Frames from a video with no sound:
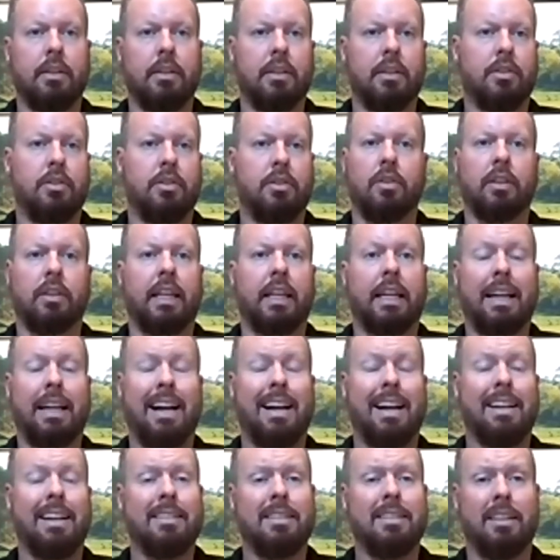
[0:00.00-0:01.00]
it certainly
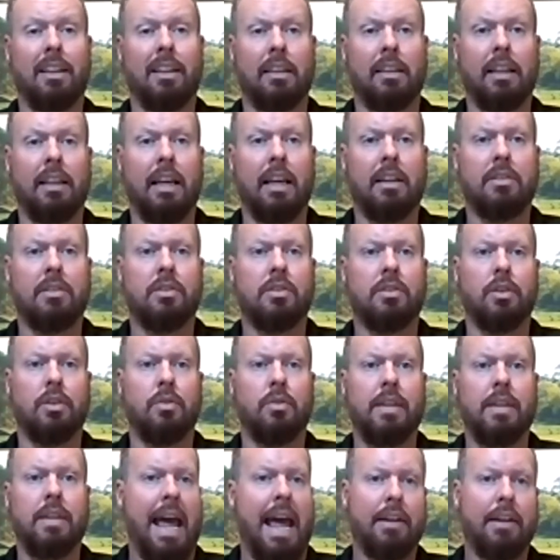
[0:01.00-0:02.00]
costs a lot less, so
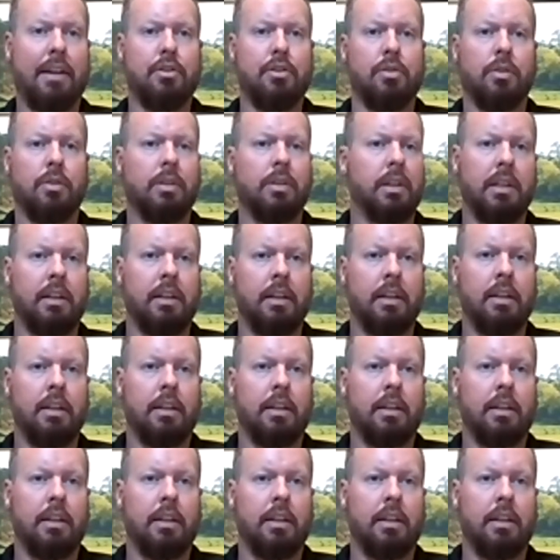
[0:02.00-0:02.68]
naturally